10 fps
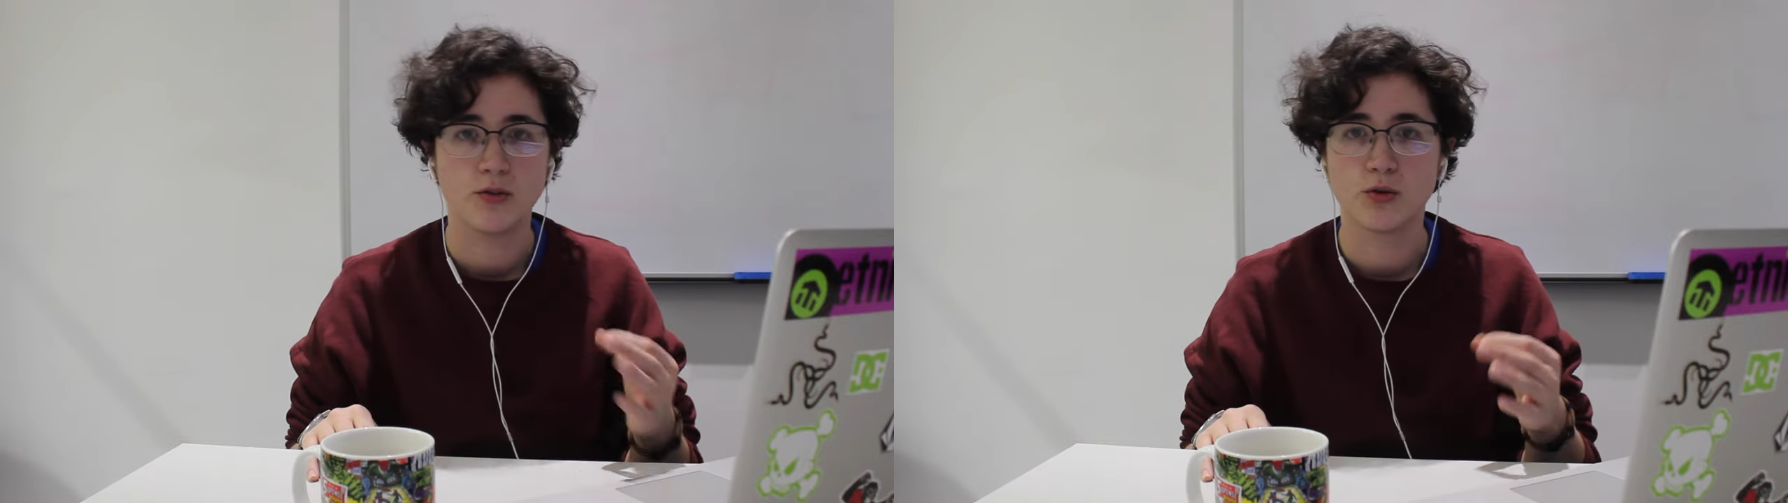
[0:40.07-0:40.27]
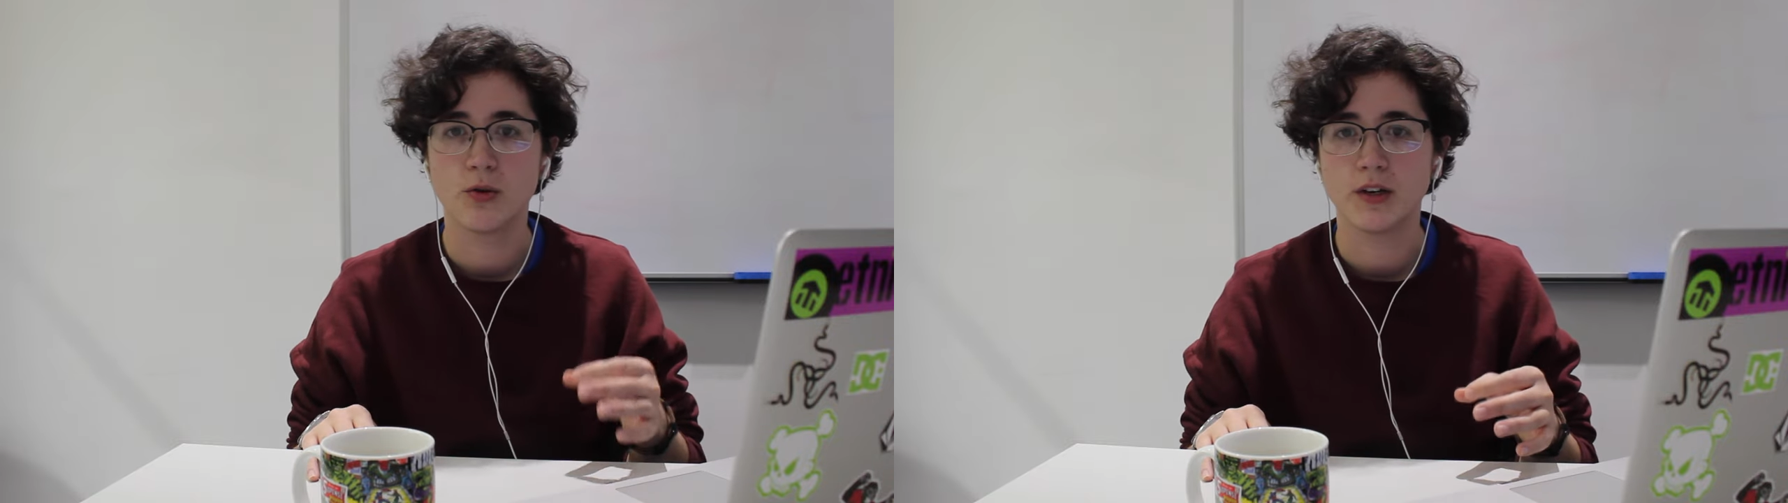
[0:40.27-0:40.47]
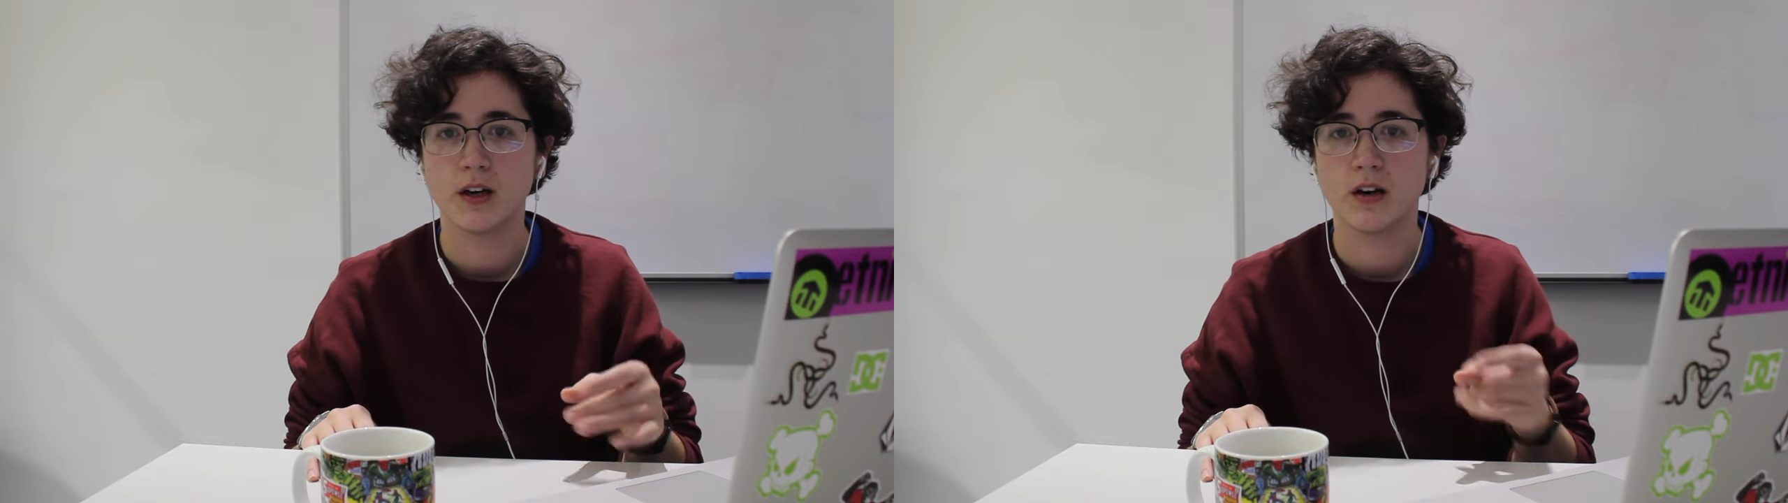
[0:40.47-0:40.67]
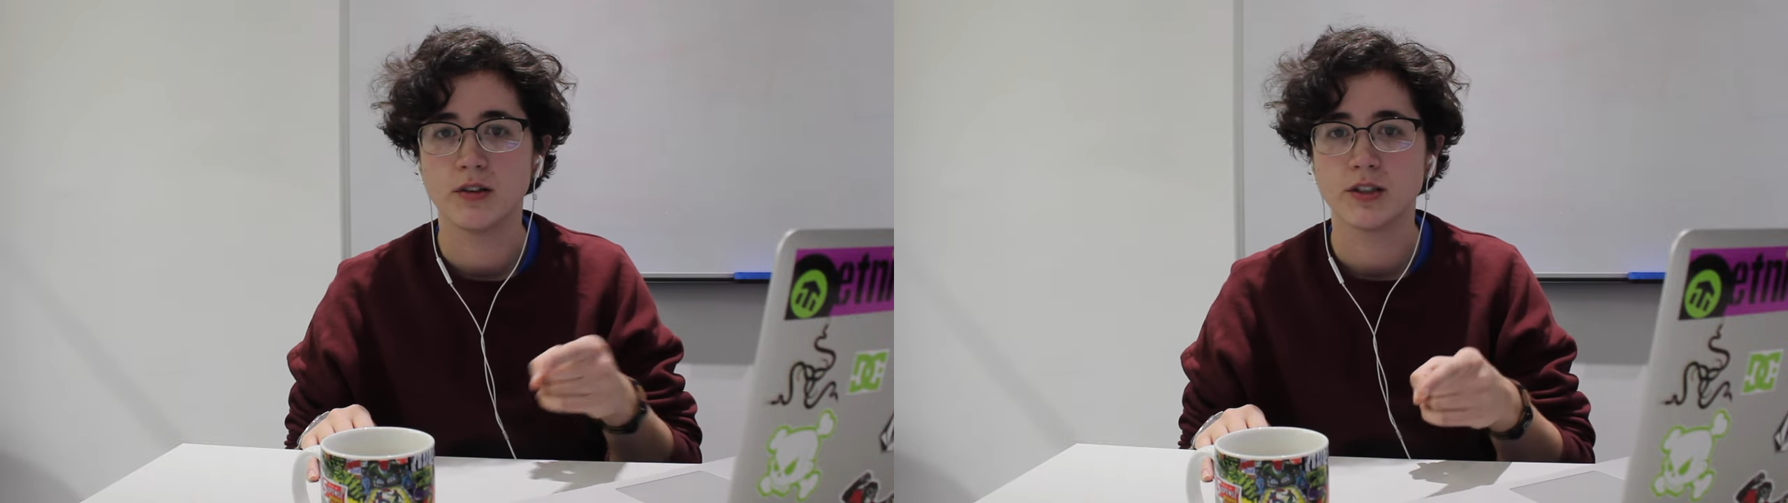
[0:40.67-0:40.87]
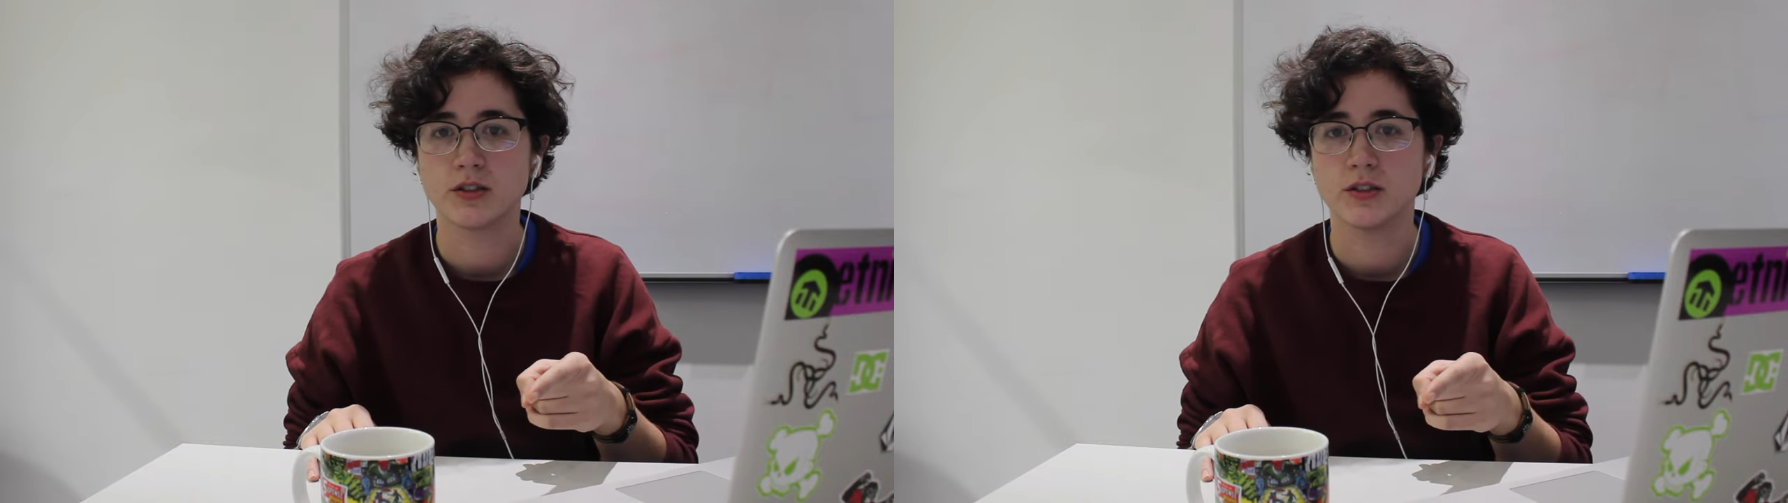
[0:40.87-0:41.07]
If you already
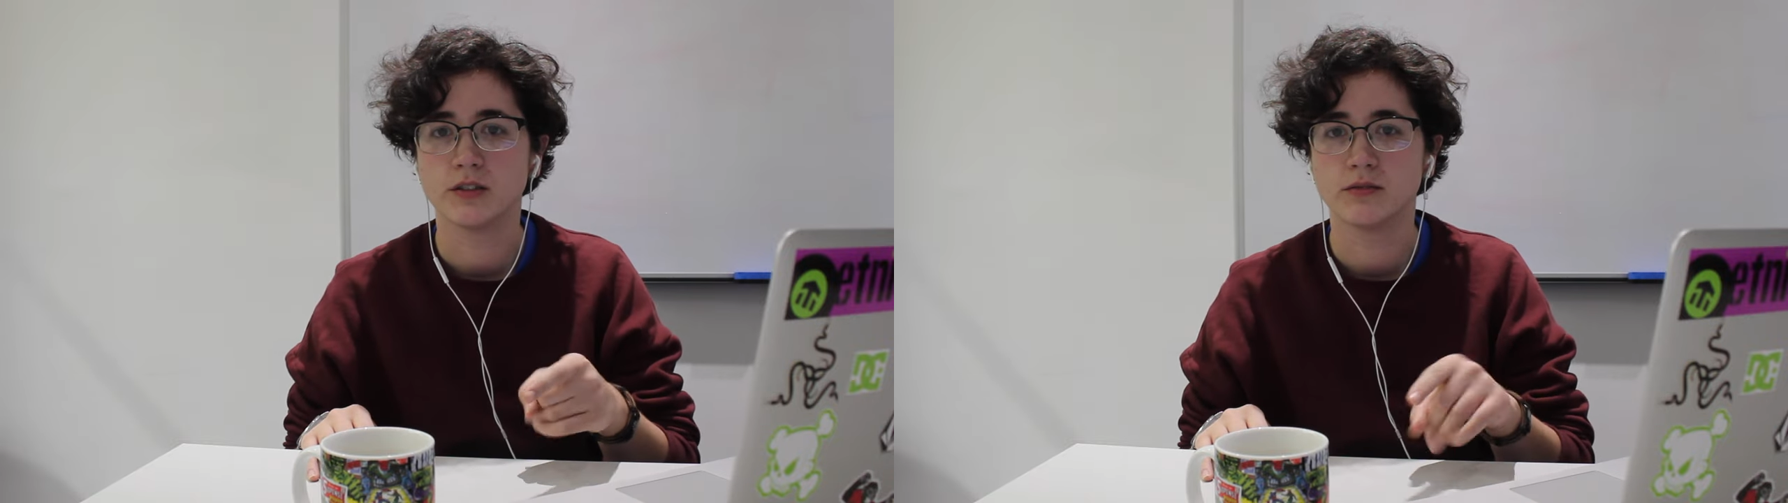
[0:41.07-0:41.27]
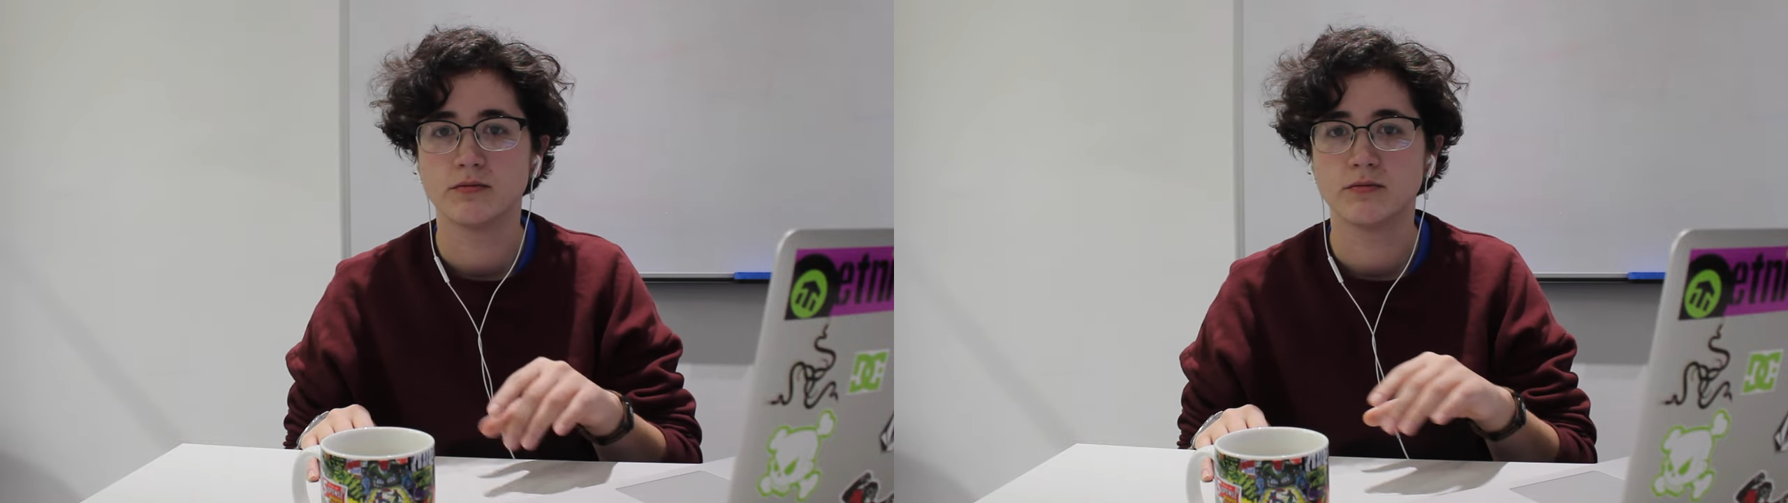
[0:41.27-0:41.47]
are registered,